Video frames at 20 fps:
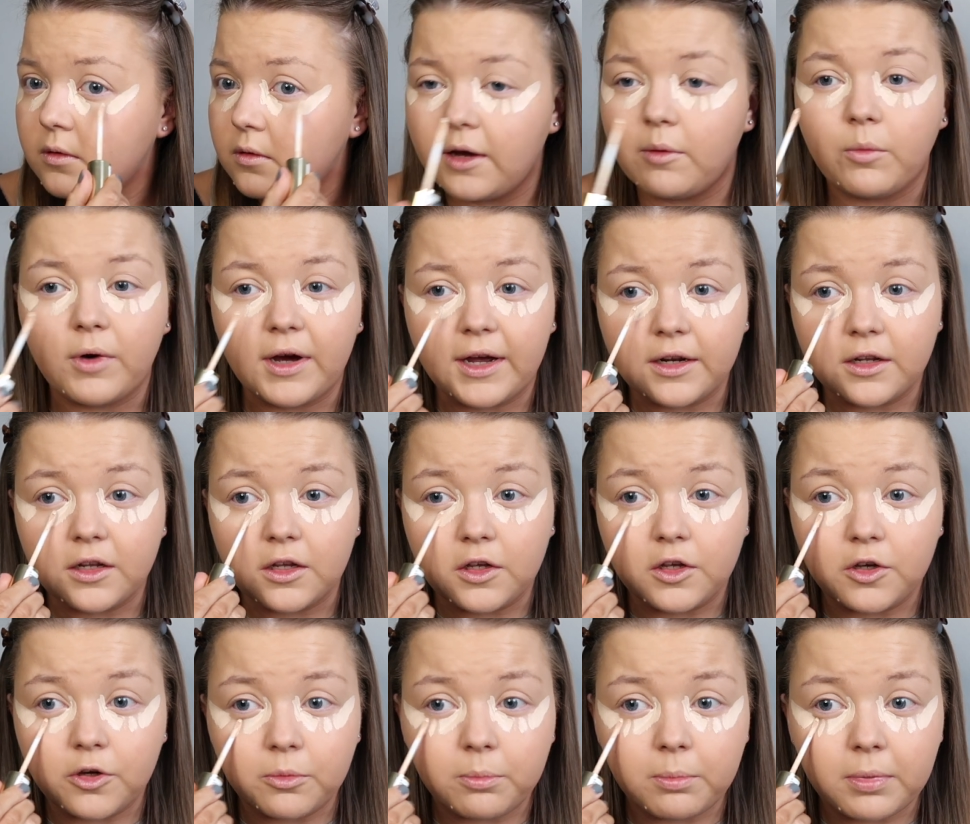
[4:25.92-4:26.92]
And when
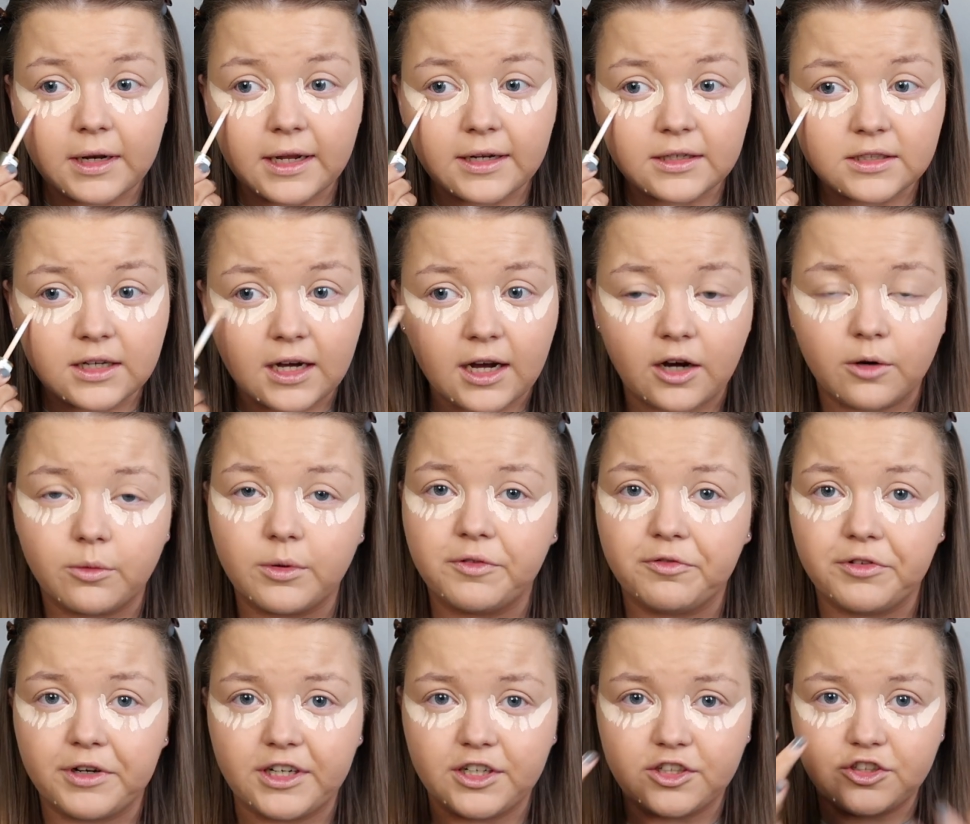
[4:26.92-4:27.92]
you blend it out, it
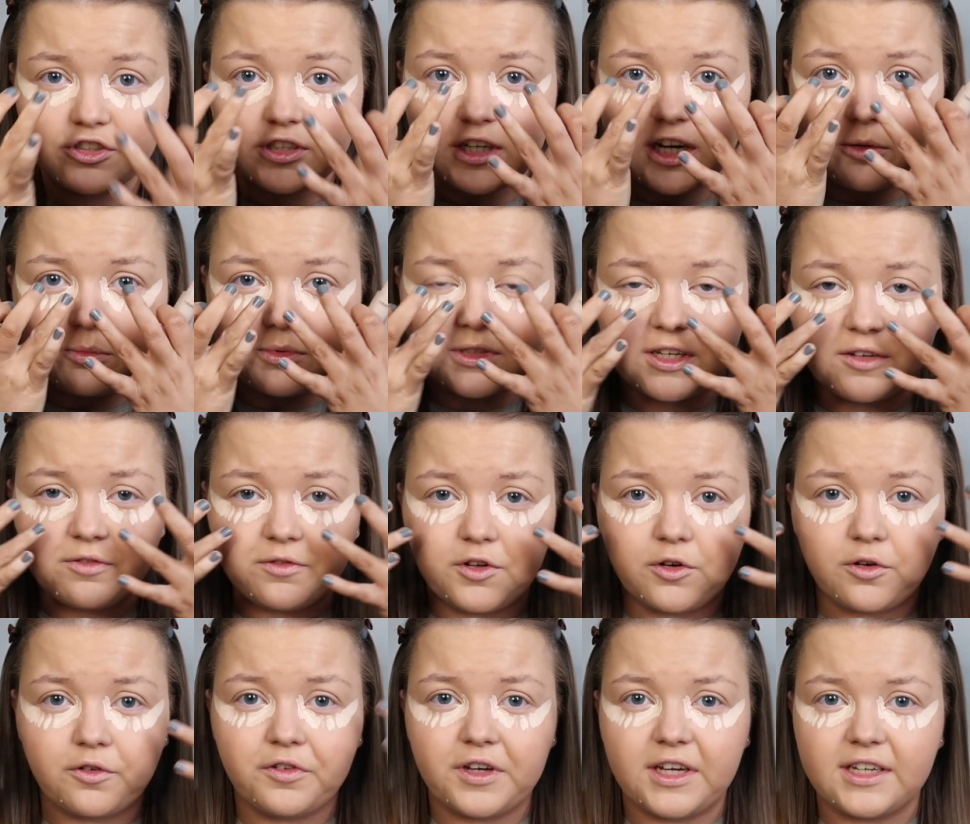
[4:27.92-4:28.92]
really just helps give
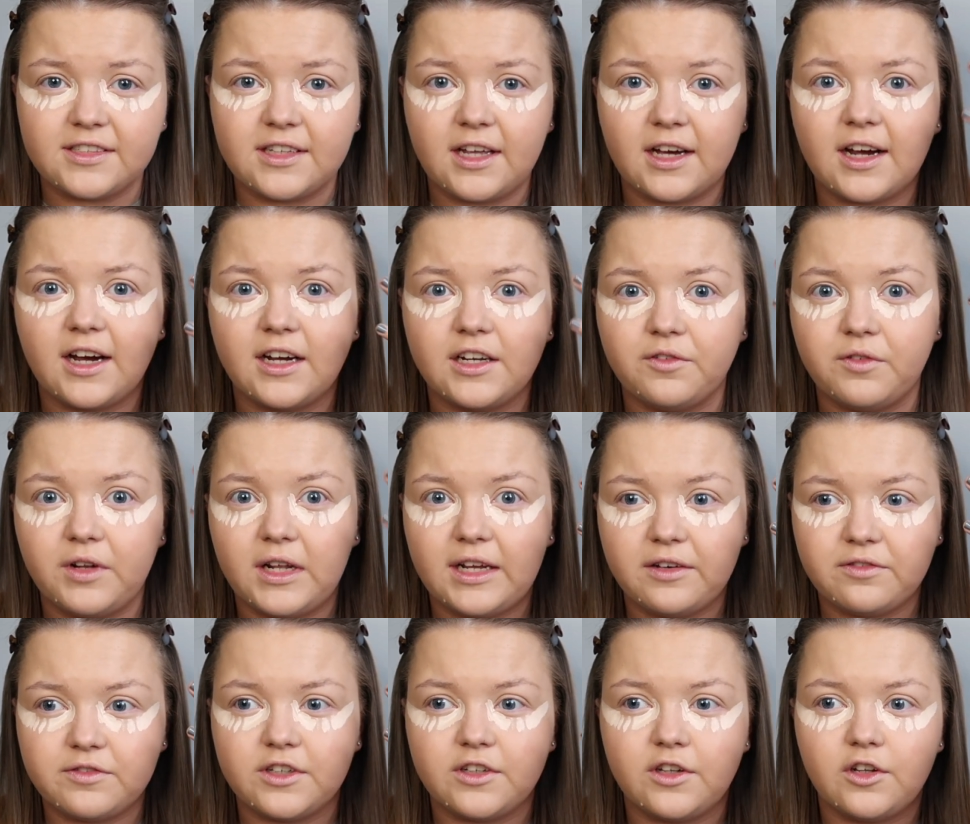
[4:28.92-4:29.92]
your face that kind of
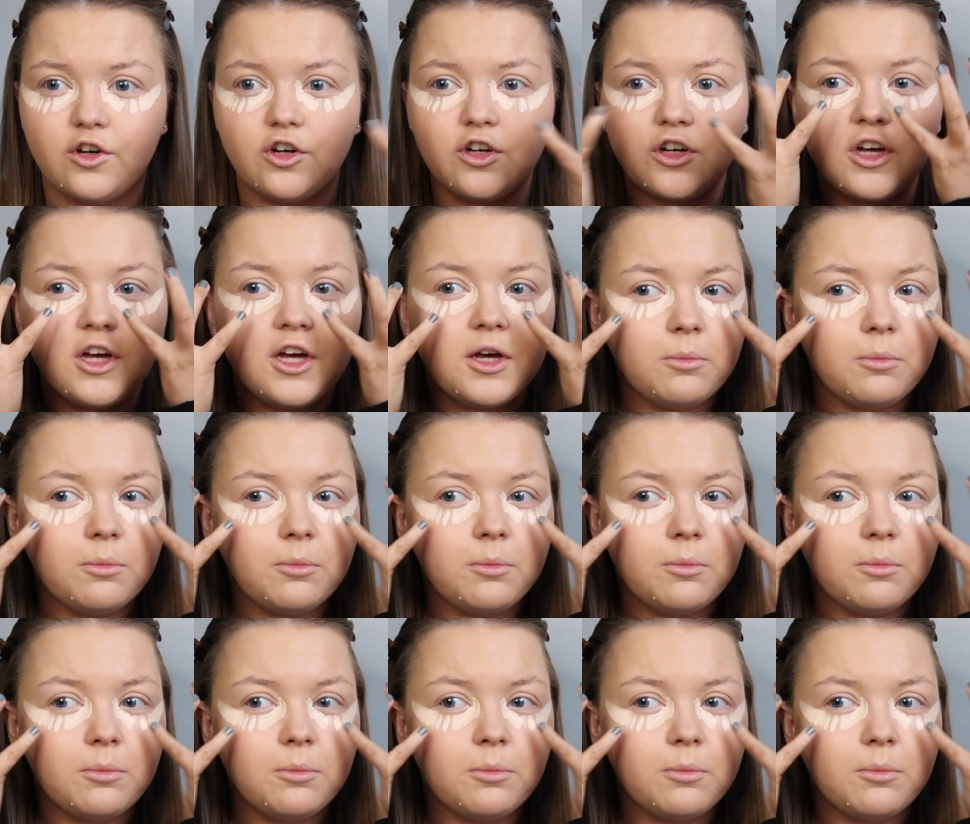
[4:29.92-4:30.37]
lifted look